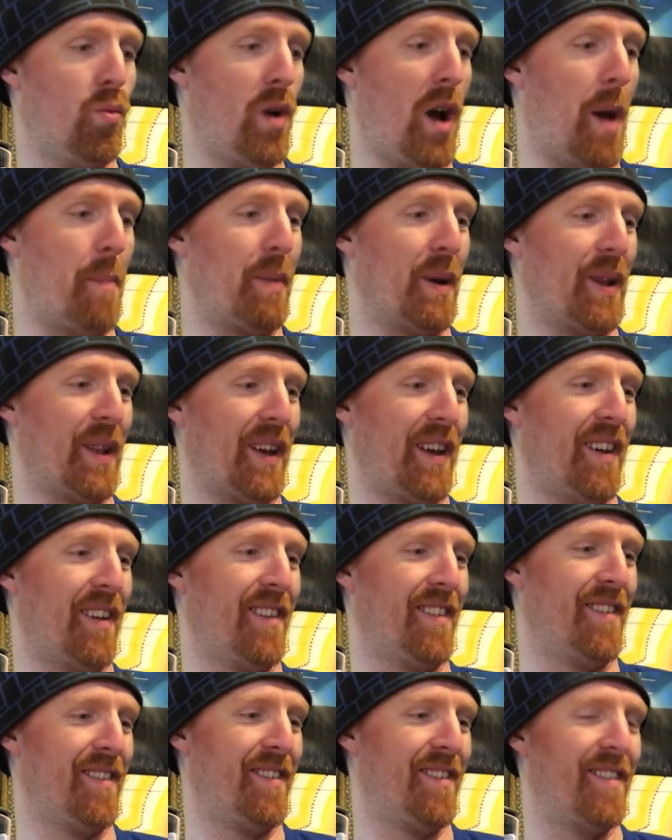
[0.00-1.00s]
Hi, Billy.
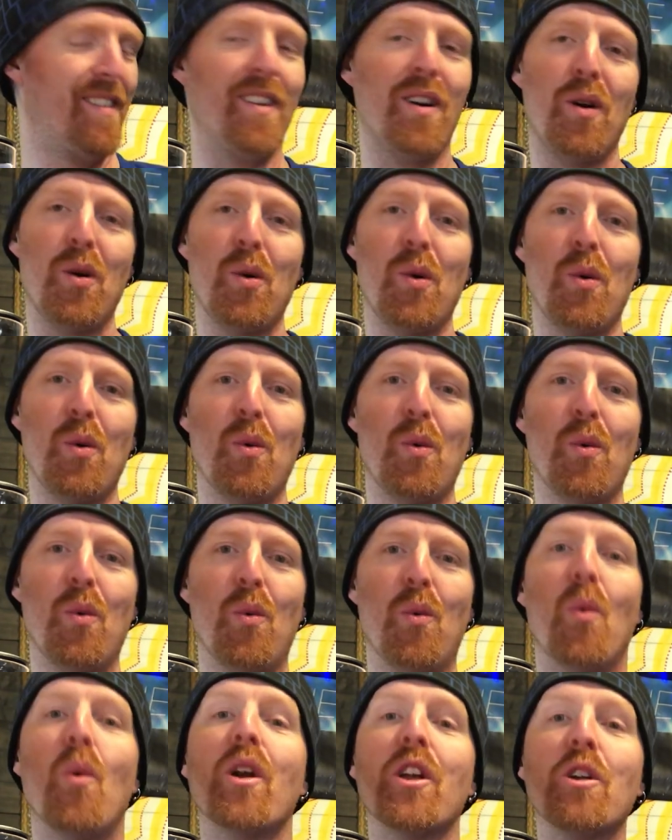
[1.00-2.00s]

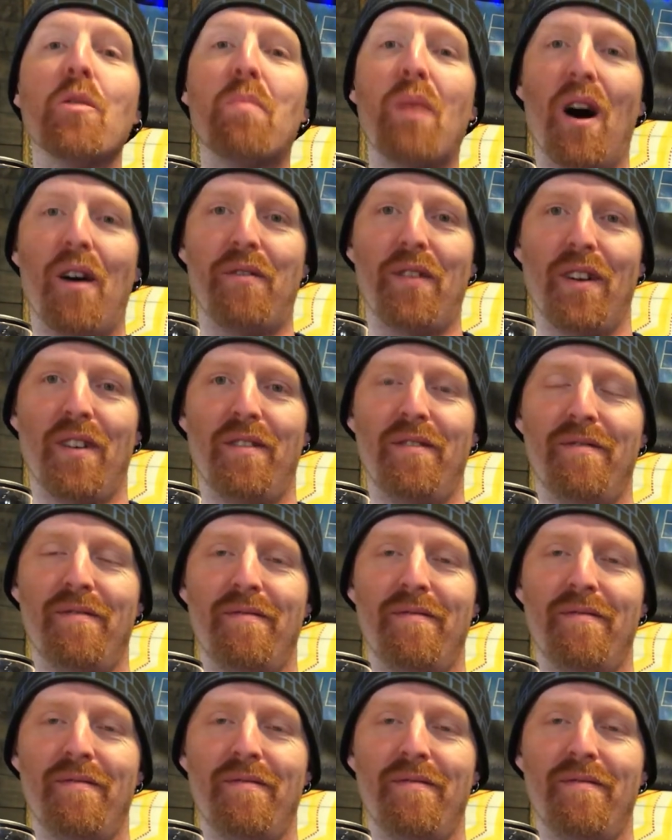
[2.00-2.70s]
What are you puffing?